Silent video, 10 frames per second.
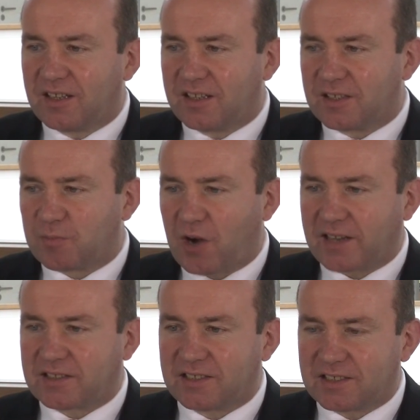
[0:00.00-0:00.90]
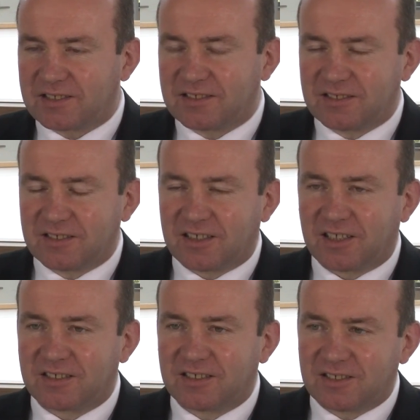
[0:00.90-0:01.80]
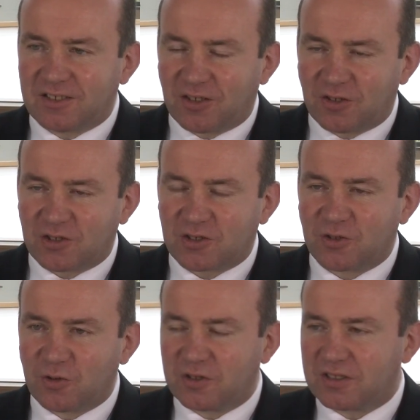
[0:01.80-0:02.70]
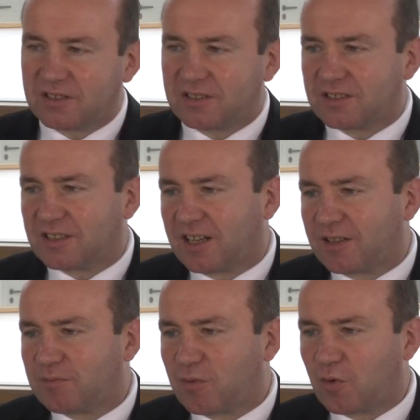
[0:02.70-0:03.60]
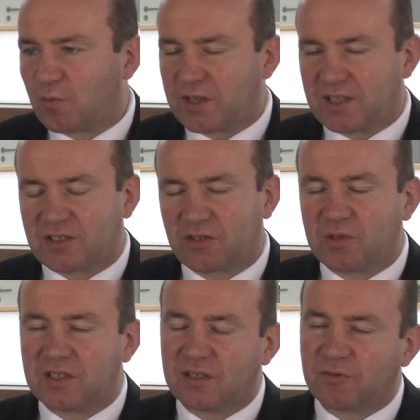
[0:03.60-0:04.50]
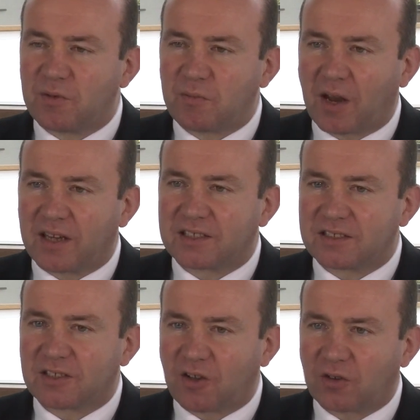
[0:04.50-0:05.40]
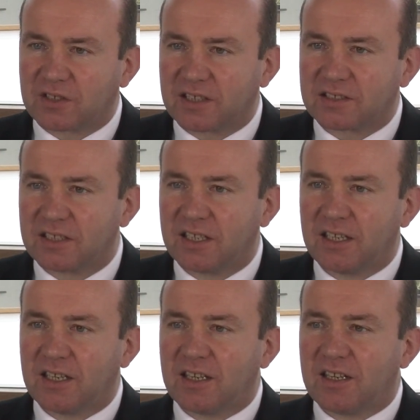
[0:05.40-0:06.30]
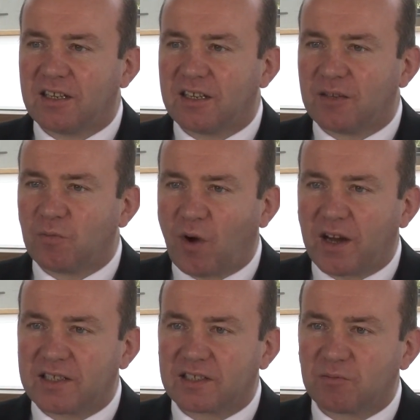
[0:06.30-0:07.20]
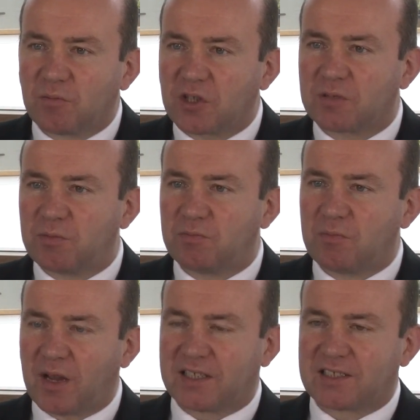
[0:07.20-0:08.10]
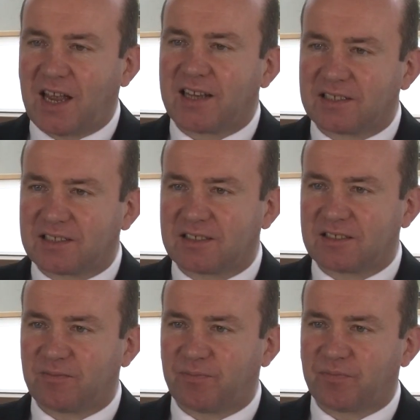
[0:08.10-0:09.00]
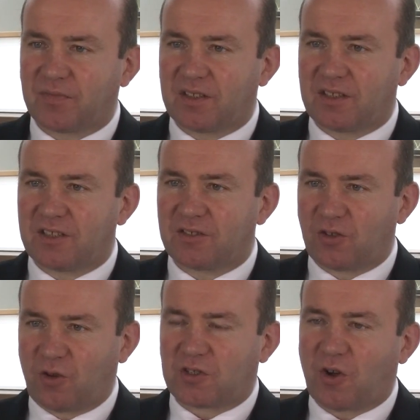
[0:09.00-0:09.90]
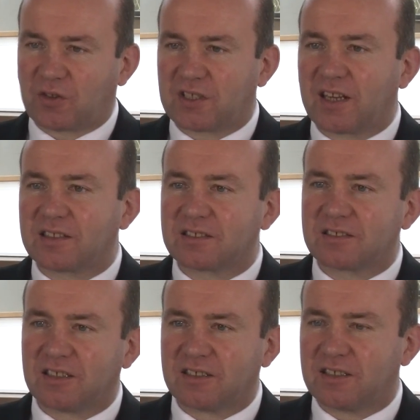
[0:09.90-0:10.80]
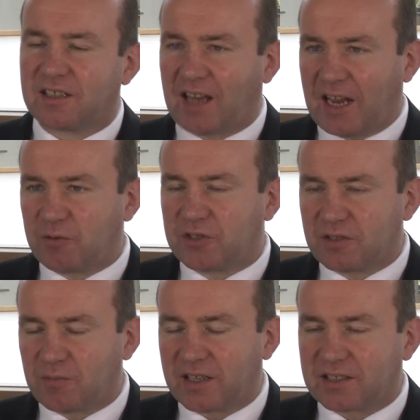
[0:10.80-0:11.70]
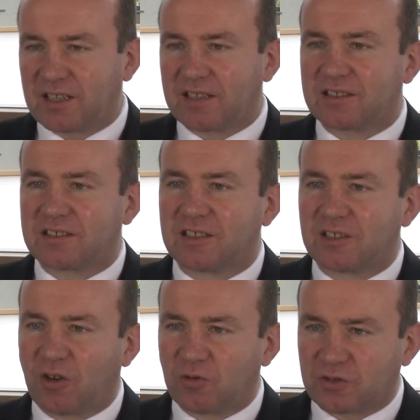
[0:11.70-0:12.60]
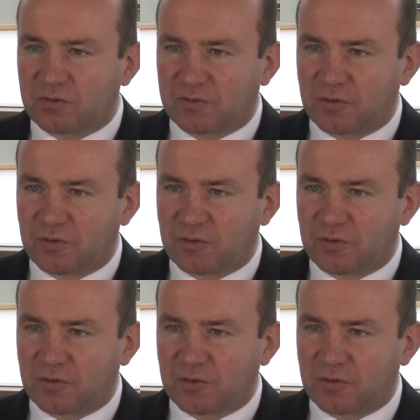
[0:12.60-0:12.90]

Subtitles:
is practiced and understood and borne witness to in different places and contexts in ways that must make sense to those contexts, in language that makes sense, in cultural